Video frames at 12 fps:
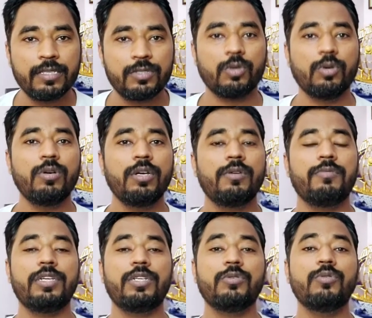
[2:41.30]
So
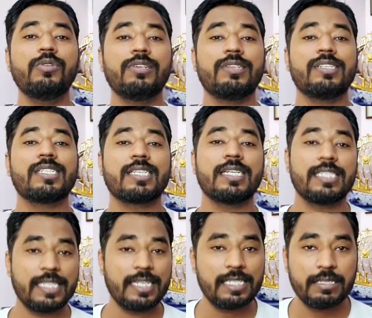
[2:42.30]
we do risk
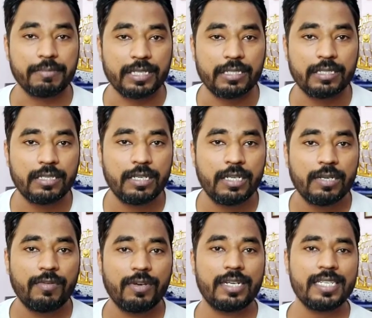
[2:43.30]
assessment,
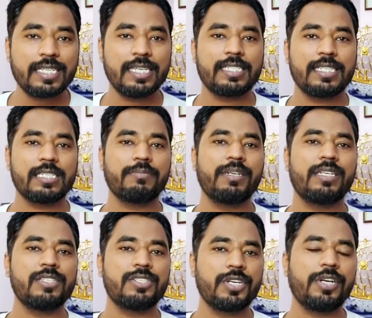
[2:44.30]
where risk
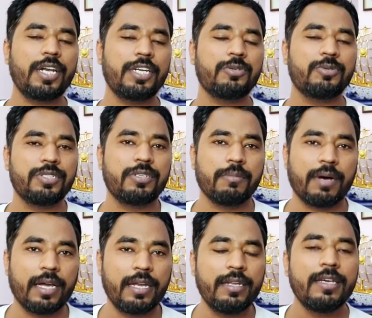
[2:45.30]
assessment is generally to
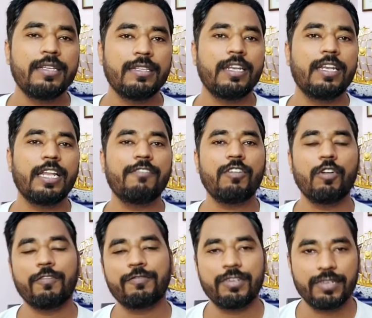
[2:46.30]
determine the
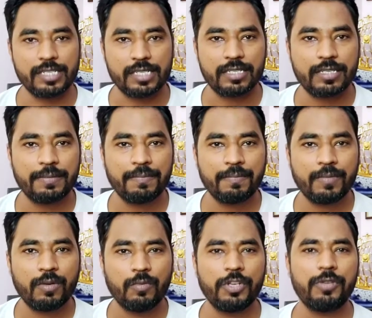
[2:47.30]
level of the risk.
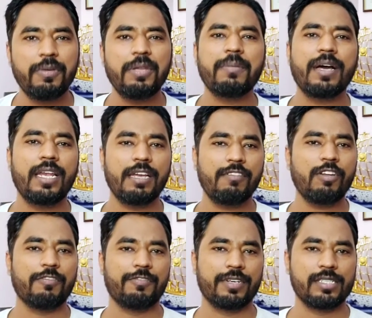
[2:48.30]
What do you mean by
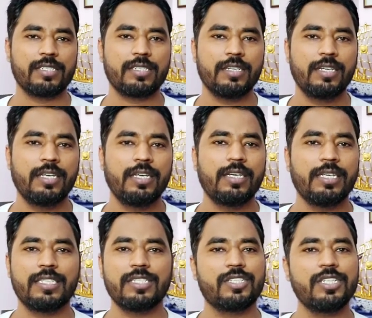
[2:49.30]
level of risk?
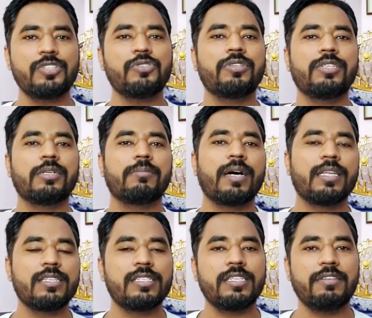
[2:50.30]
It is just to
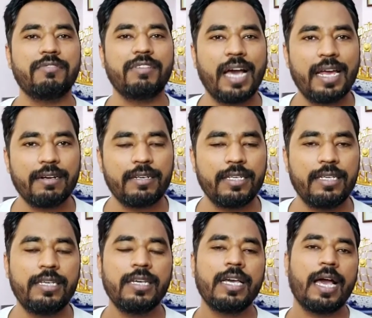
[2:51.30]
determine the
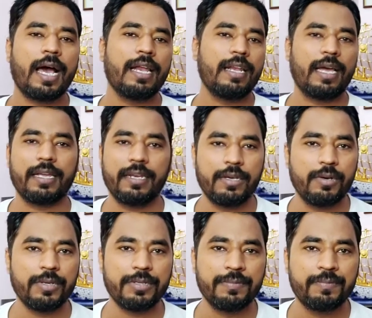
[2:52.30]
severity and
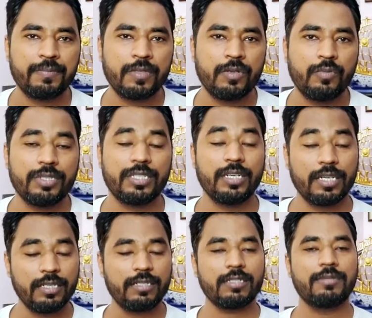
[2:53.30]
likelihood, which in
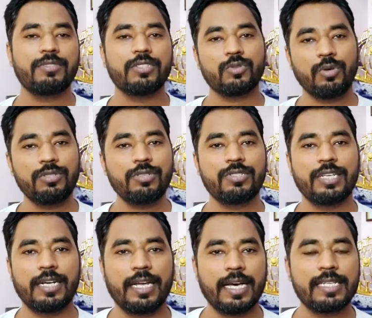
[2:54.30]
other terms is also
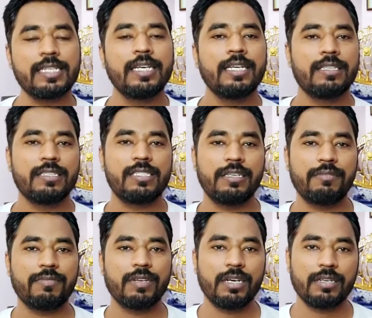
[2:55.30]
said as
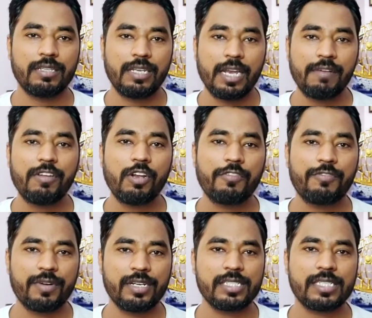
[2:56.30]
the, uh, the level
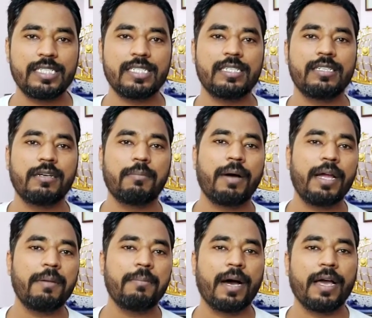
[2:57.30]
of risk is
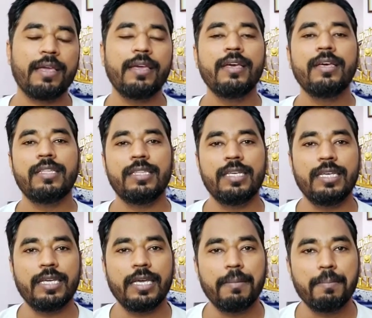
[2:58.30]
determined by
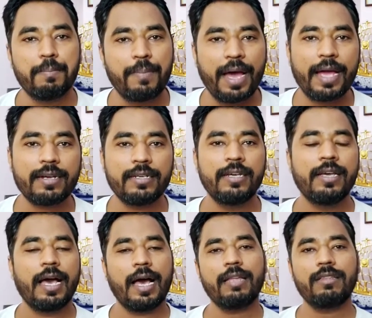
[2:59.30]
the impact
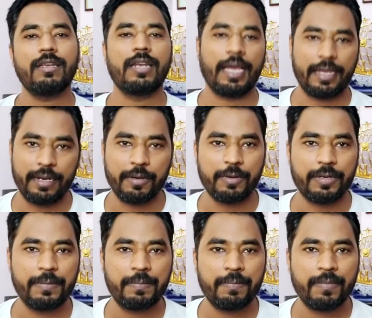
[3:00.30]
and the likelihood,